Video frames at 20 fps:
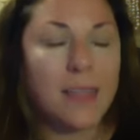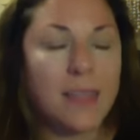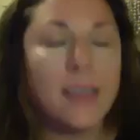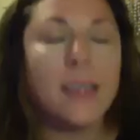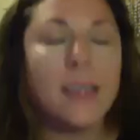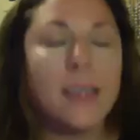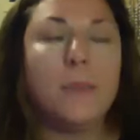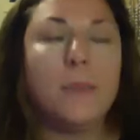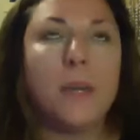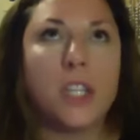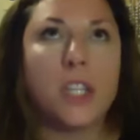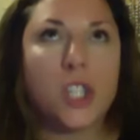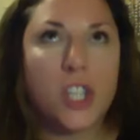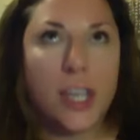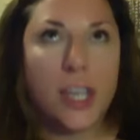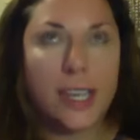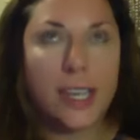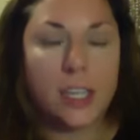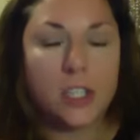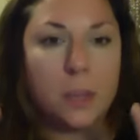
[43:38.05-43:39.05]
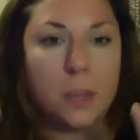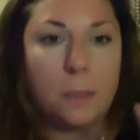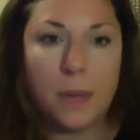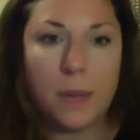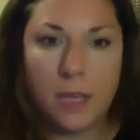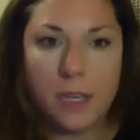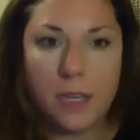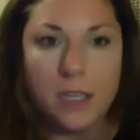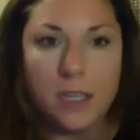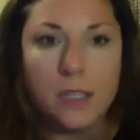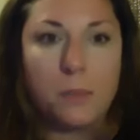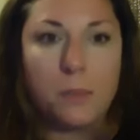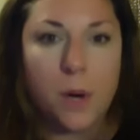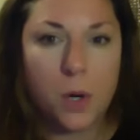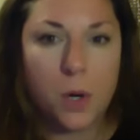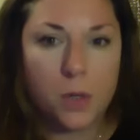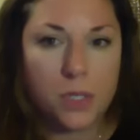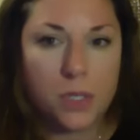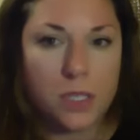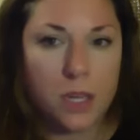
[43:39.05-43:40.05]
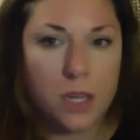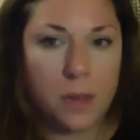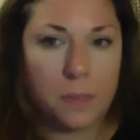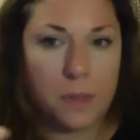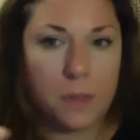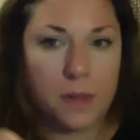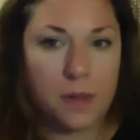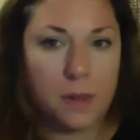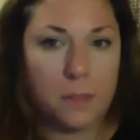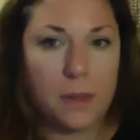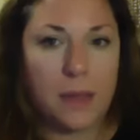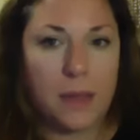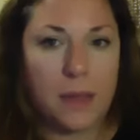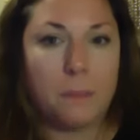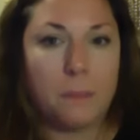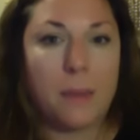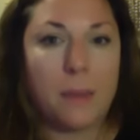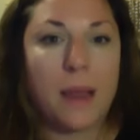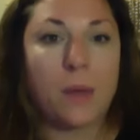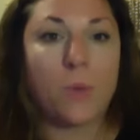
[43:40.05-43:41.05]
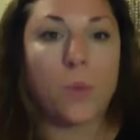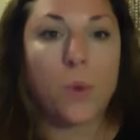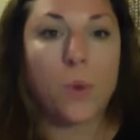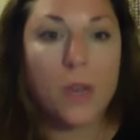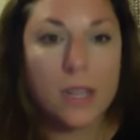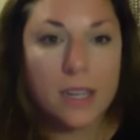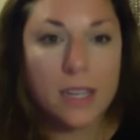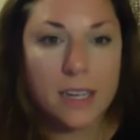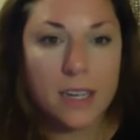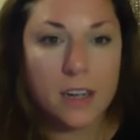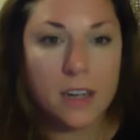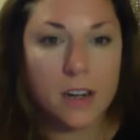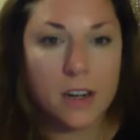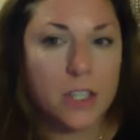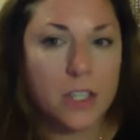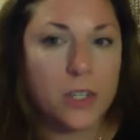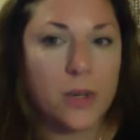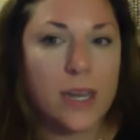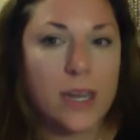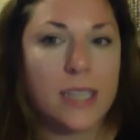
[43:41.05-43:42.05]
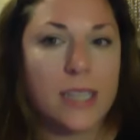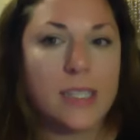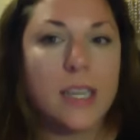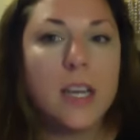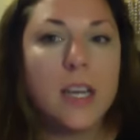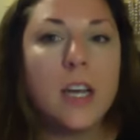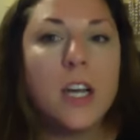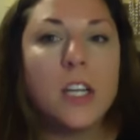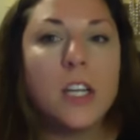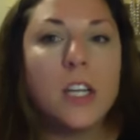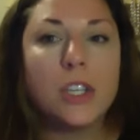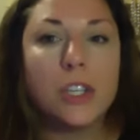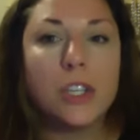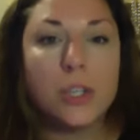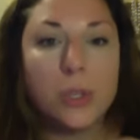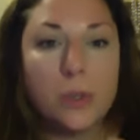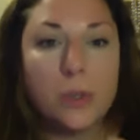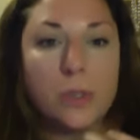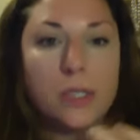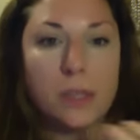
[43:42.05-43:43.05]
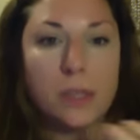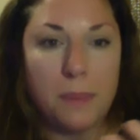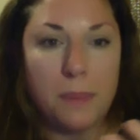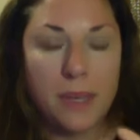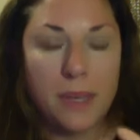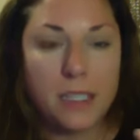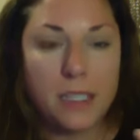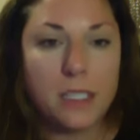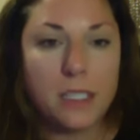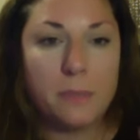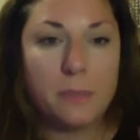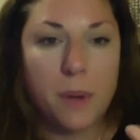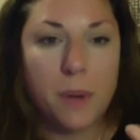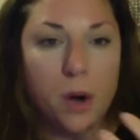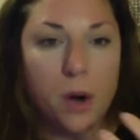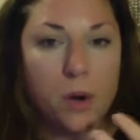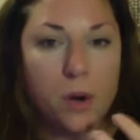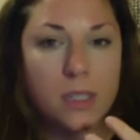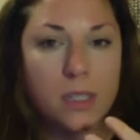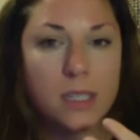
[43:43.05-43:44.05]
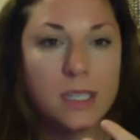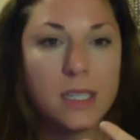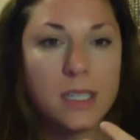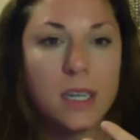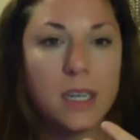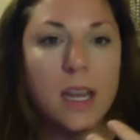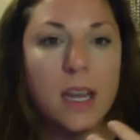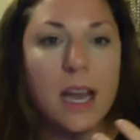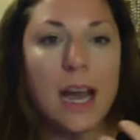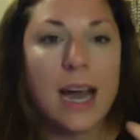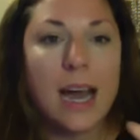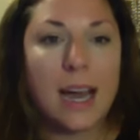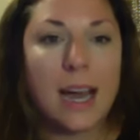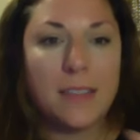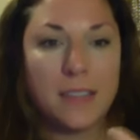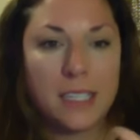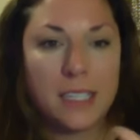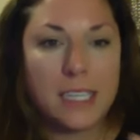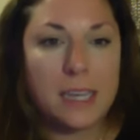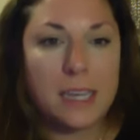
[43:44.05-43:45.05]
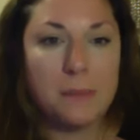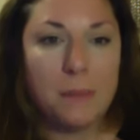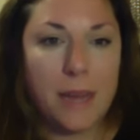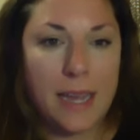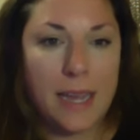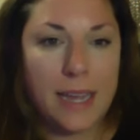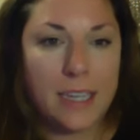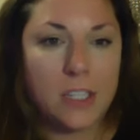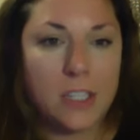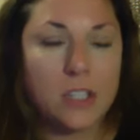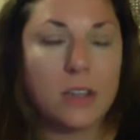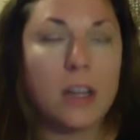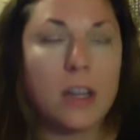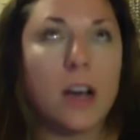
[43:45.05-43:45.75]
I think I'm going to change the pinned post up a little bit, but I really encourage you guys to use the pinned post on the team page.